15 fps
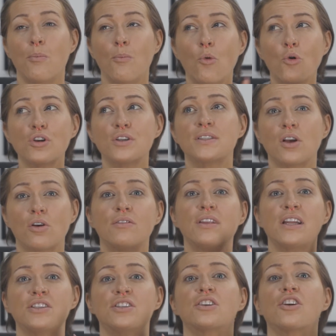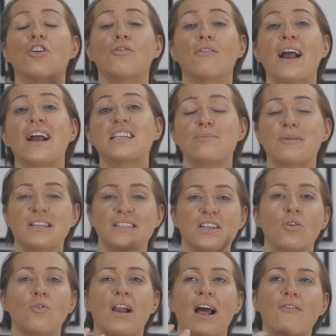more so than to correct because
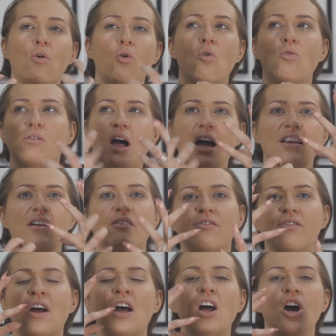I don't have a whole lot of